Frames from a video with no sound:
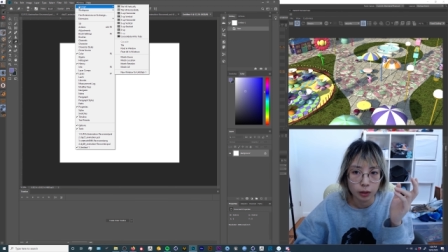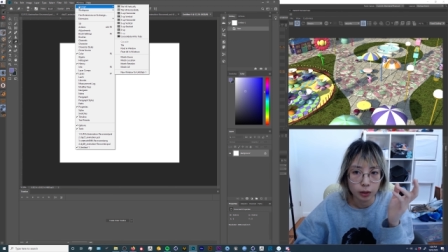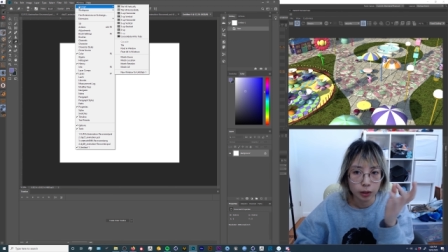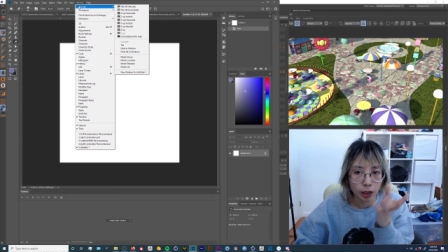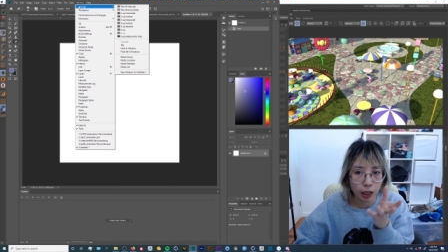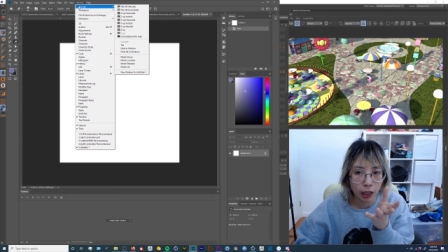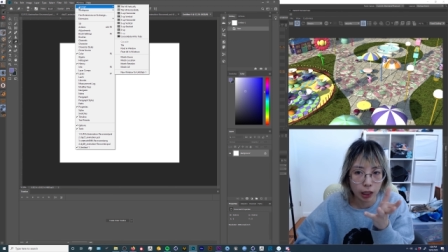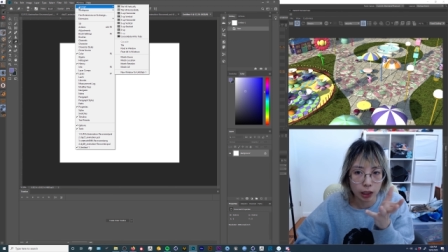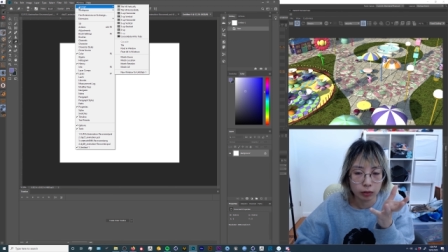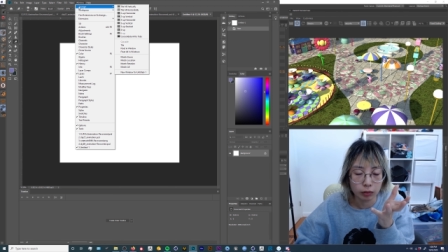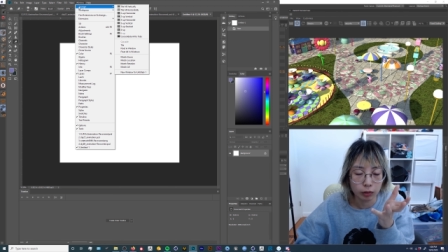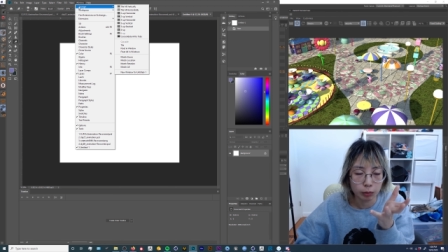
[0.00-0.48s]

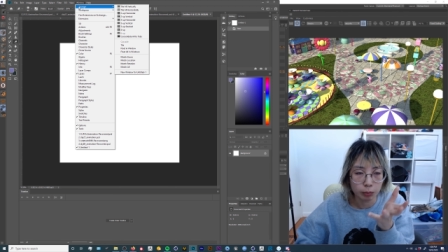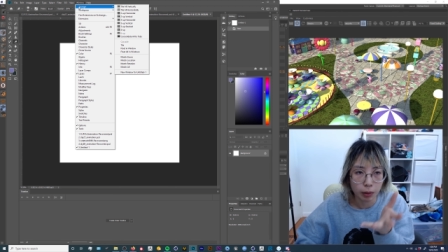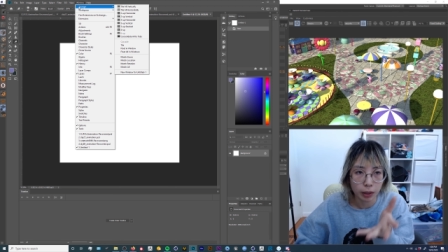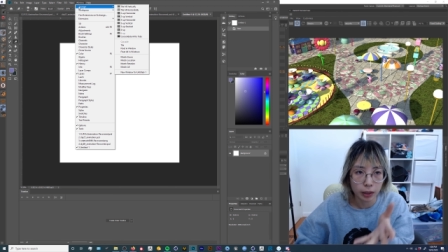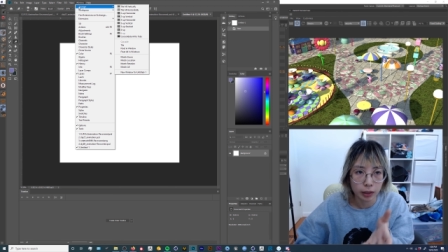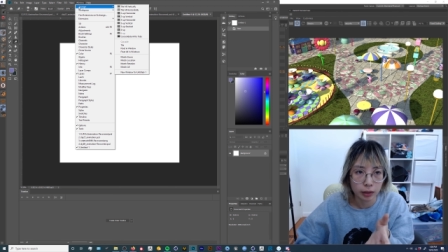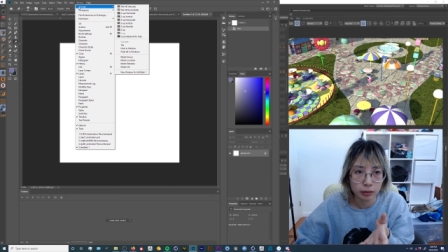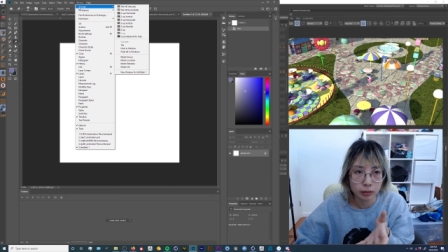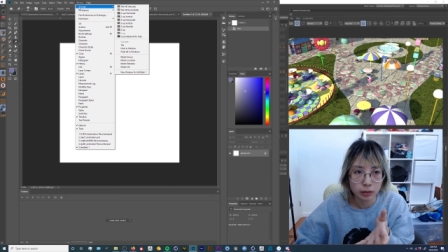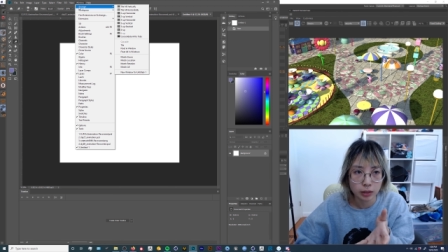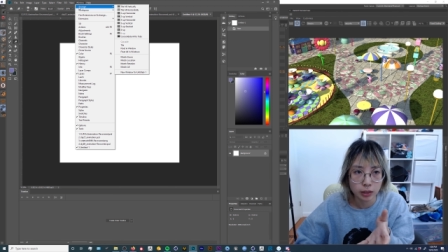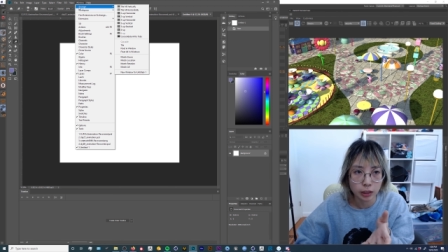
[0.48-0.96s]
kind of in
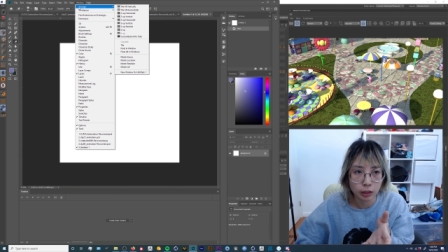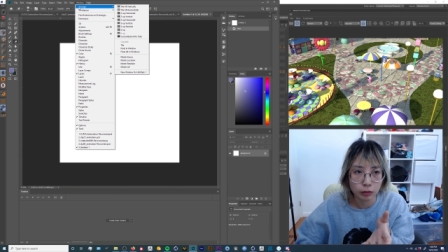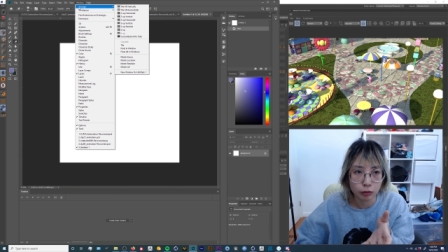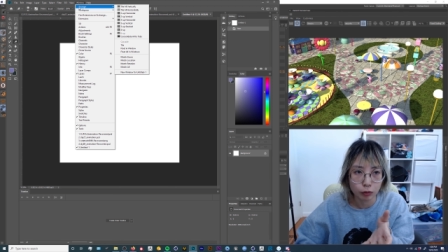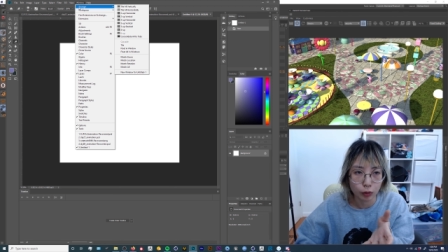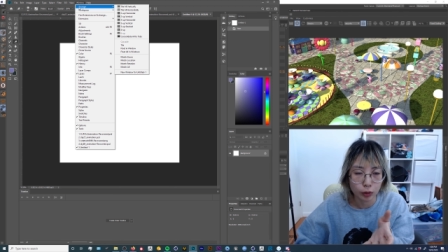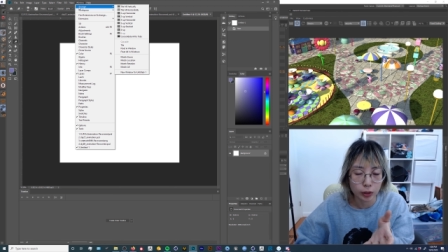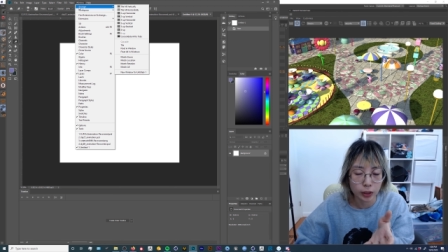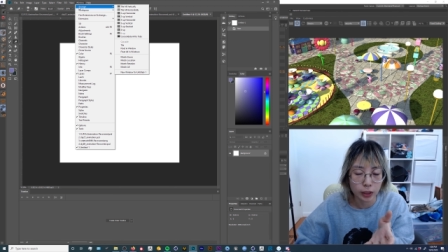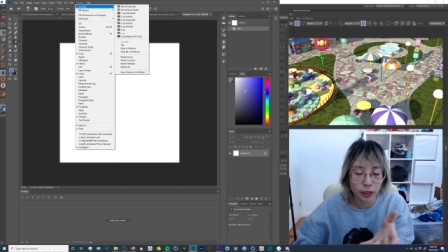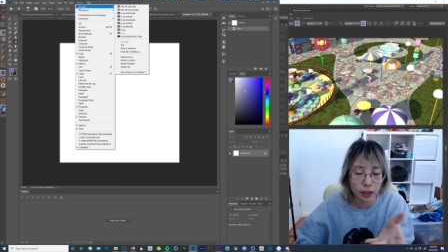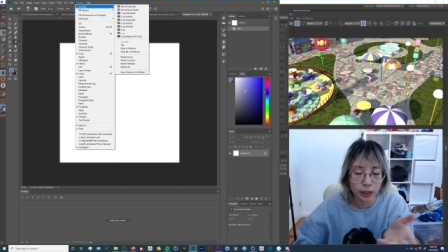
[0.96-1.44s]
my
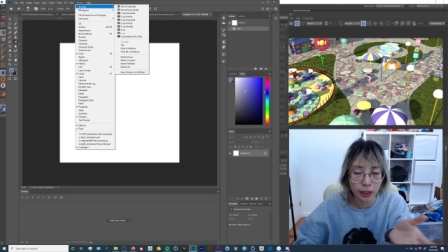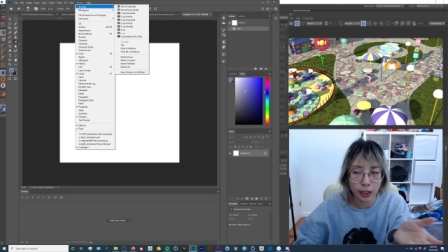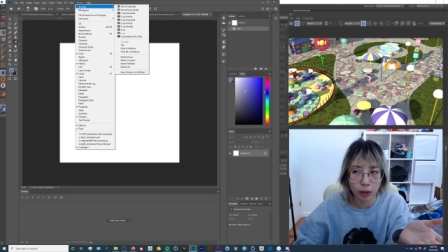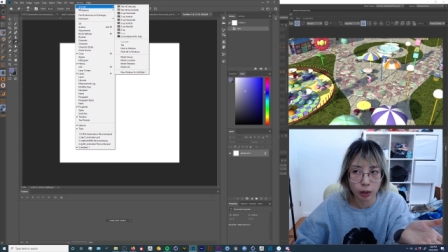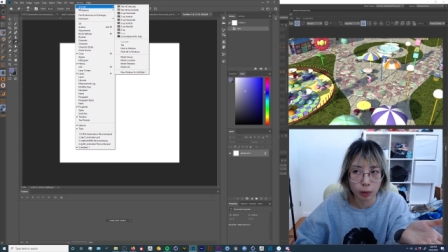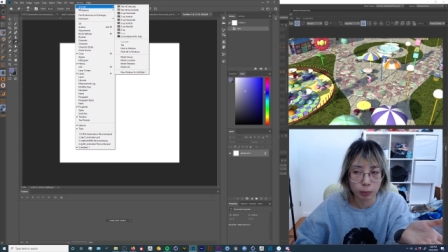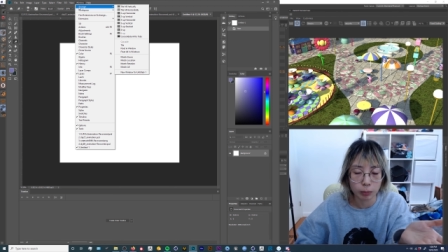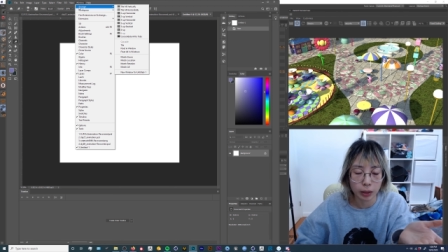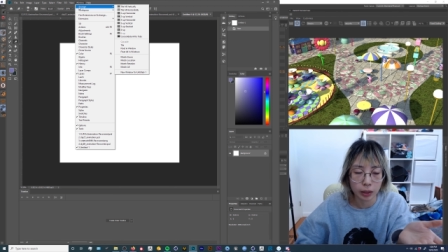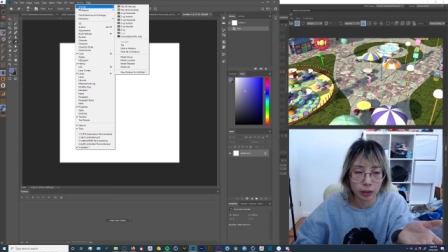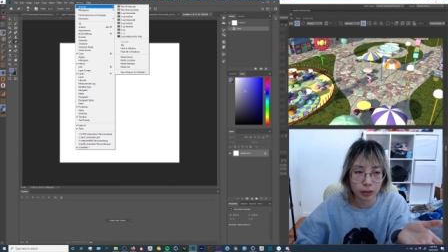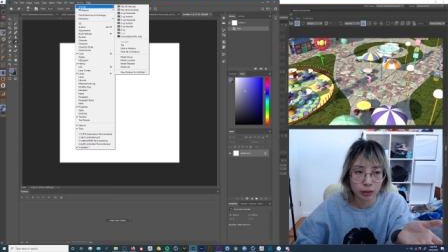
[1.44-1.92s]
C40 and now
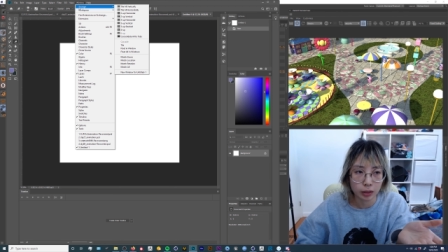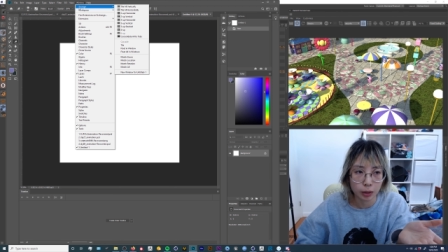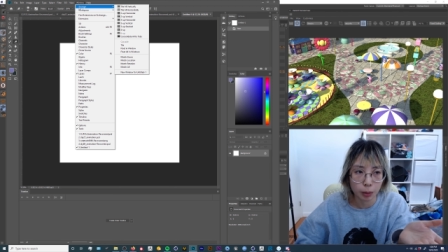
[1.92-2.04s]
I'm like